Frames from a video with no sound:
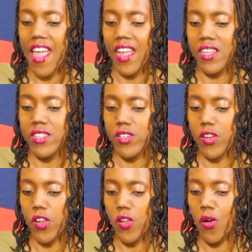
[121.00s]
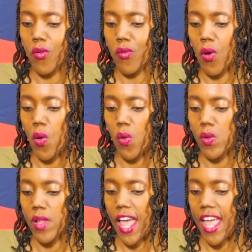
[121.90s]
And your
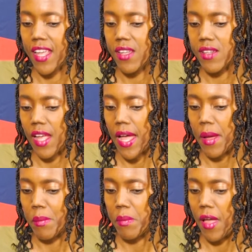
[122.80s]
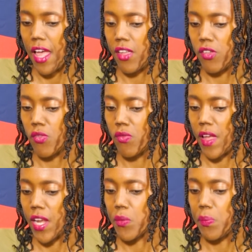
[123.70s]
role, as you've
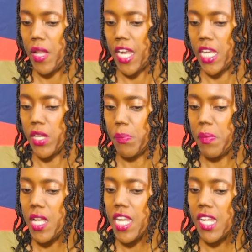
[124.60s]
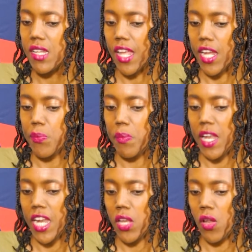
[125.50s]
explained, please
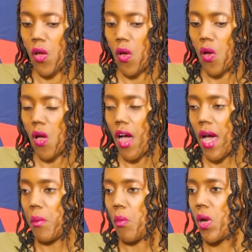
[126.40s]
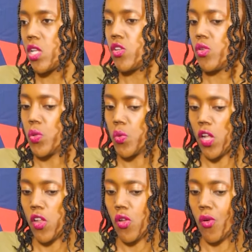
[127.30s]
explain what you do
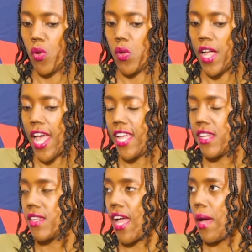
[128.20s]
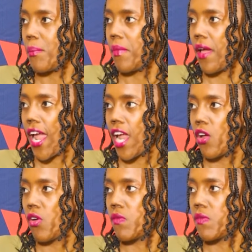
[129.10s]
in your role as head
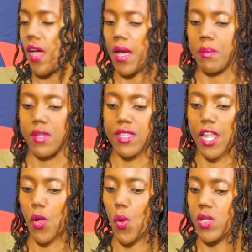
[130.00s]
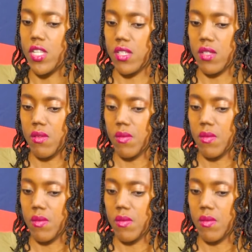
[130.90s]
of stakeholders.